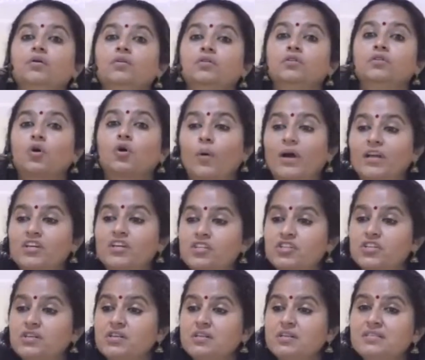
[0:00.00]
The
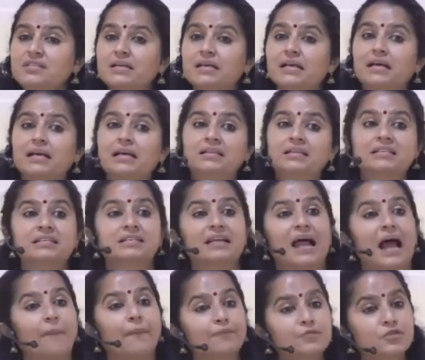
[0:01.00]
question is it
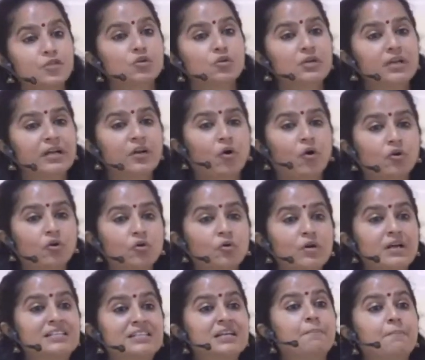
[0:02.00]
absolutely an auto?
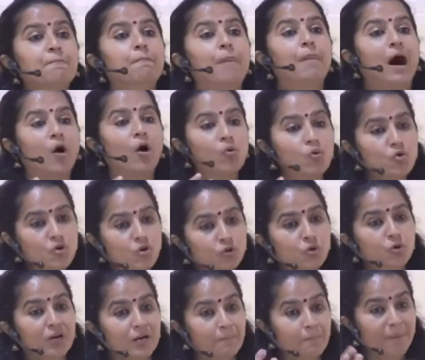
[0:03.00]
Is it bound
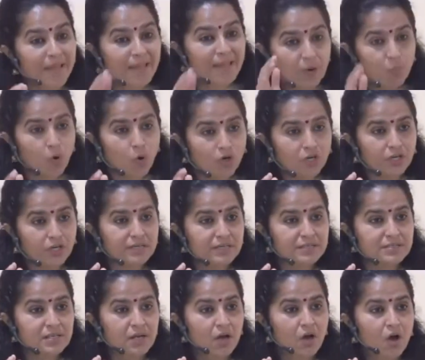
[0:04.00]
to remain what it
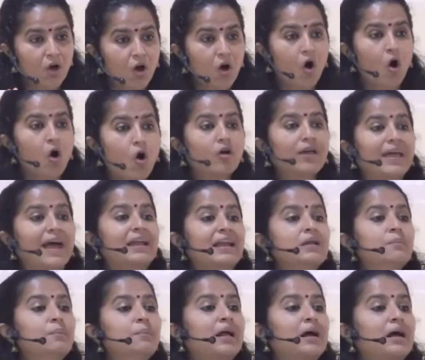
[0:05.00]
is? Or can
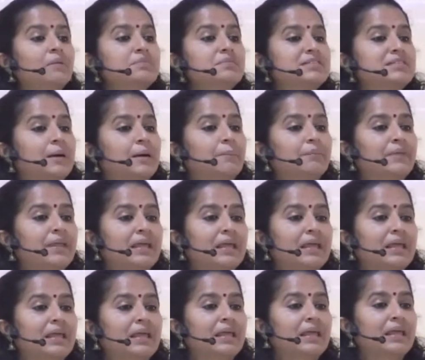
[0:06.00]
it become
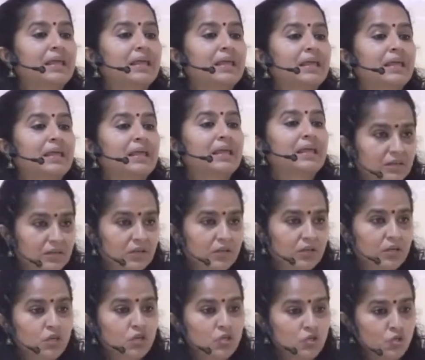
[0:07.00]
something?
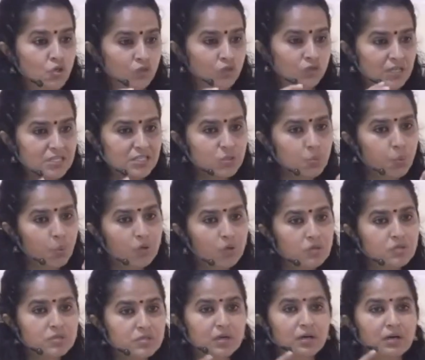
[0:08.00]
So this
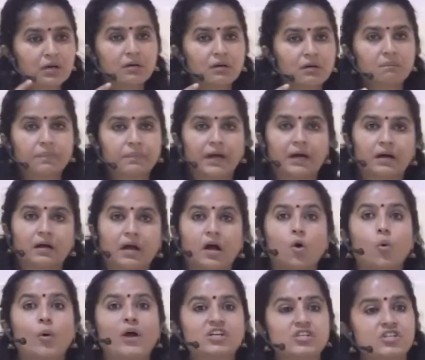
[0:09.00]
was a
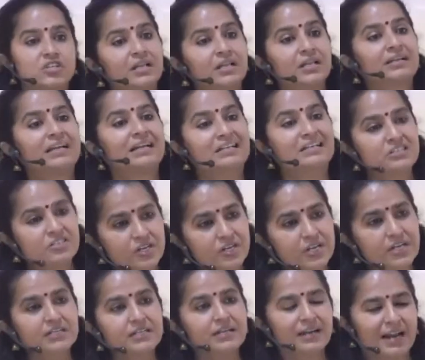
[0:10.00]
question that
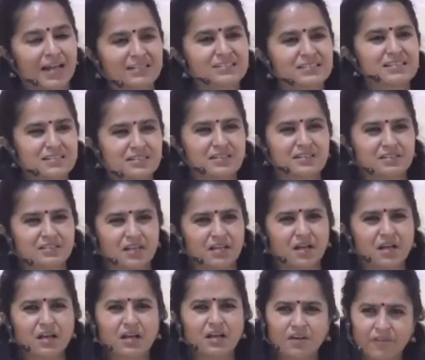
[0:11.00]
intrigued our ancestors.
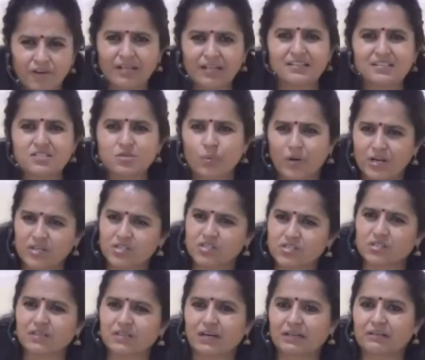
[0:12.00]
Really, this
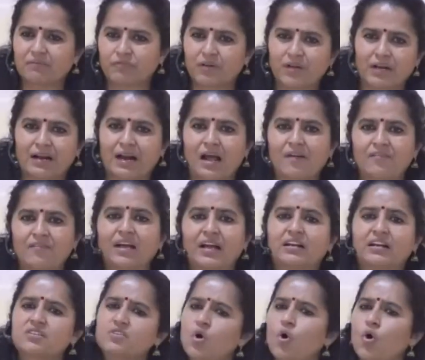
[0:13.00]
question that we are arriving
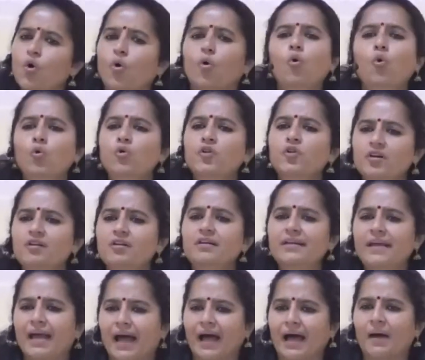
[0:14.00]
at is, who
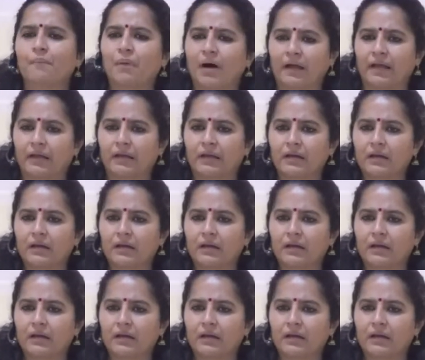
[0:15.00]
really am I?